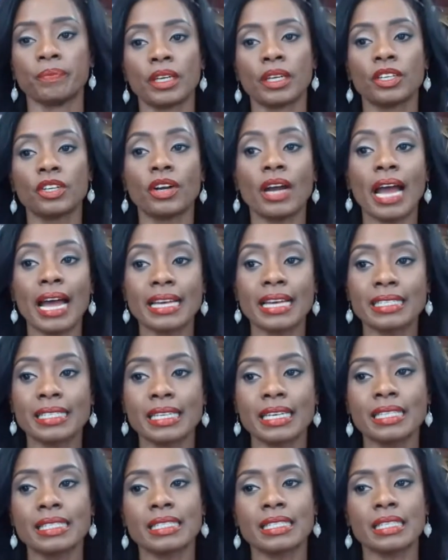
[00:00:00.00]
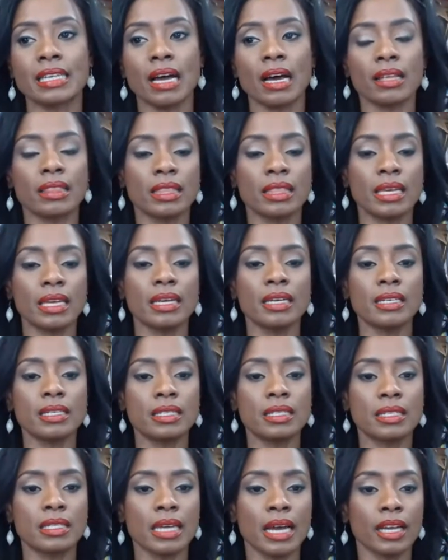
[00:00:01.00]
Your assets are
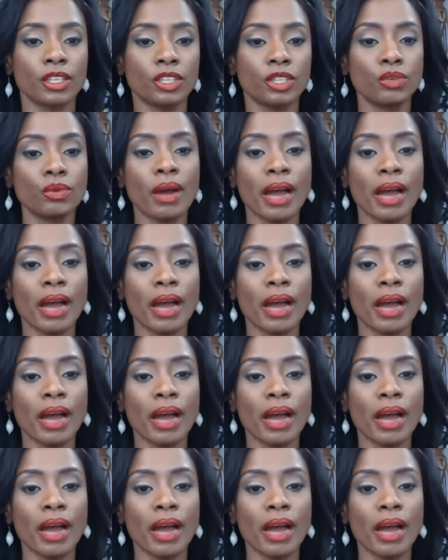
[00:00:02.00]
things that you